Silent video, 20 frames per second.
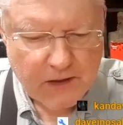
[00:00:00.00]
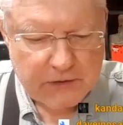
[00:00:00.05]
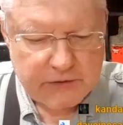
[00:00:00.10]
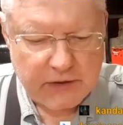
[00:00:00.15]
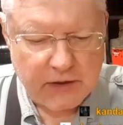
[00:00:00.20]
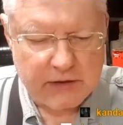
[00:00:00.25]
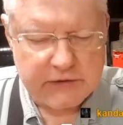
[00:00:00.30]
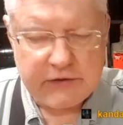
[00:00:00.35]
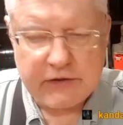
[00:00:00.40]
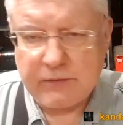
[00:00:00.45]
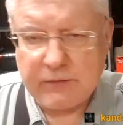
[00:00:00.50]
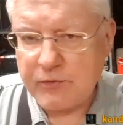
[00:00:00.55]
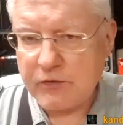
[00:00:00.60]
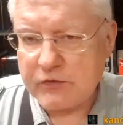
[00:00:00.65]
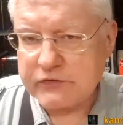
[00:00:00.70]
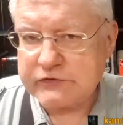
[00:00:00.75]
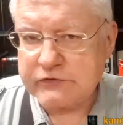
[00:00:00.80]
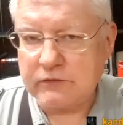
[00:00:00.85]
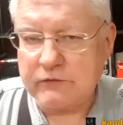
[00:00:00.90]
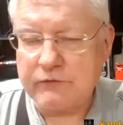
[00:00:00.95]
the idea of
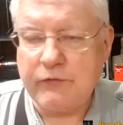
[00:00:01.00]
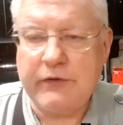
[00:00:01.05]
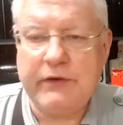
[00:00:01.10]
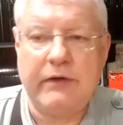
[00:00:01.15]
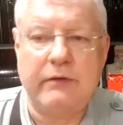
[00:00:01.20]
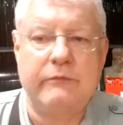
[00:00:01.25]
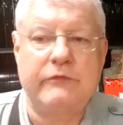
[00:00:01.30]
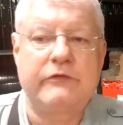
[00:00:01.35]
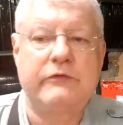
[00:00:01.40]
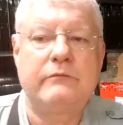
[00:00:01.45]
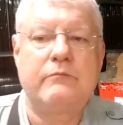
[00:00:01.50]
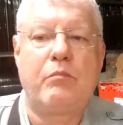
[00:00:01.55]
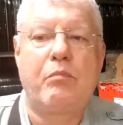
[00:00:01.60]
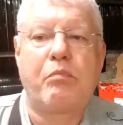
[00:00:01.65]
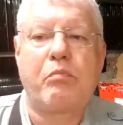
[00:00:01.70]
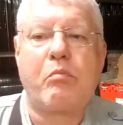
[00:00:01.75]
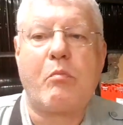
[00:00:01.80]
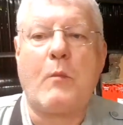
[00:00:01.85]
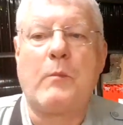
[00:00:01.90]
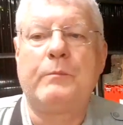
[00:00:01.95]
personal freedoms
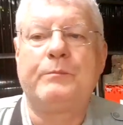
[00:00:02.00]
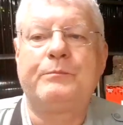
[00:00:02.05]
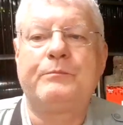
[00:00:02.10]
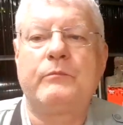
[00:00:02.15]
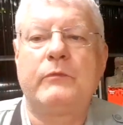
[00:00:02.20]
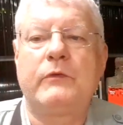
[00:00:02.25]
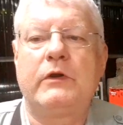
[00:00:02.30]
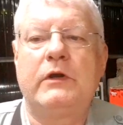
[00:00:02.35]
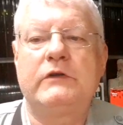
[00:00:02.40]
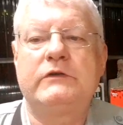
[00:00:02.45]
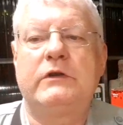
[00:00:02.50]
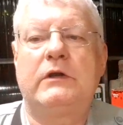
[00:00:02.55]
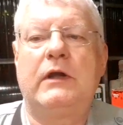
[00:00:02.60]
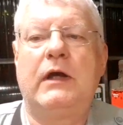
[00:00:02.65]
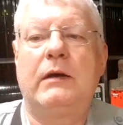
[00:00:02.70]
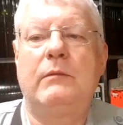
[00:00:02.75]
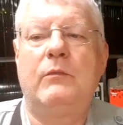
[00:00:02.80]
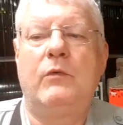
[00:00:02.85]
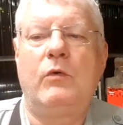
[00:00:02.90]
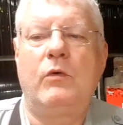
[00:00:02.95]
is a
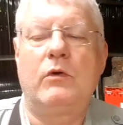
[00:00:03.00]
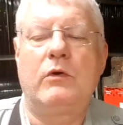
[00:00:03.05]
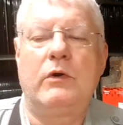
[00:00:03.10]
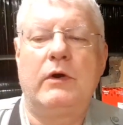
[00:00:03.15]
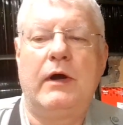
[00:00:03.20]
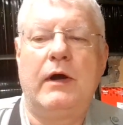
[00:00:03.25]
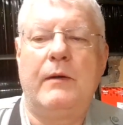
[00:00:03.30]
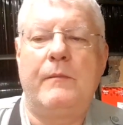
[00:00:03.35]
lot more